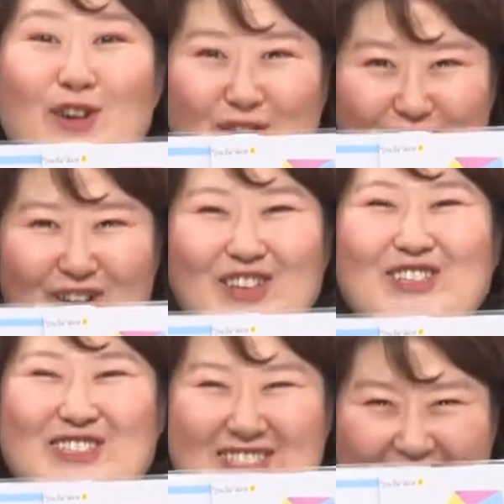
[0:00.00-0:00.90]
Good
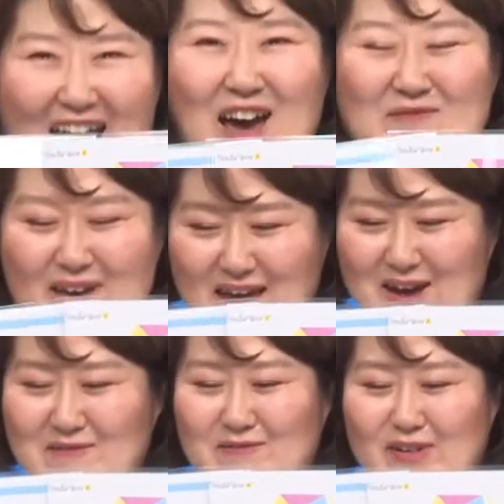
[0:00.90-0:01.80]
job,
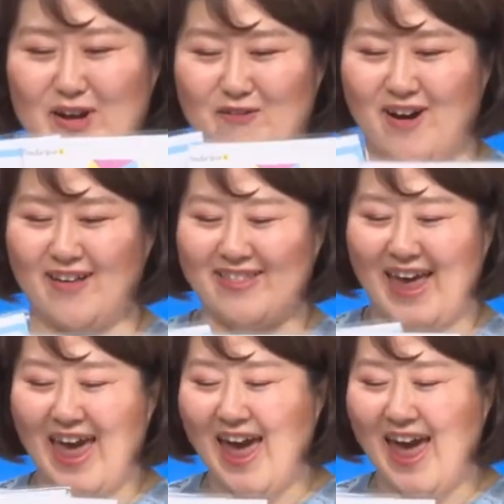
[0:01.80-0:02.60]
everyone.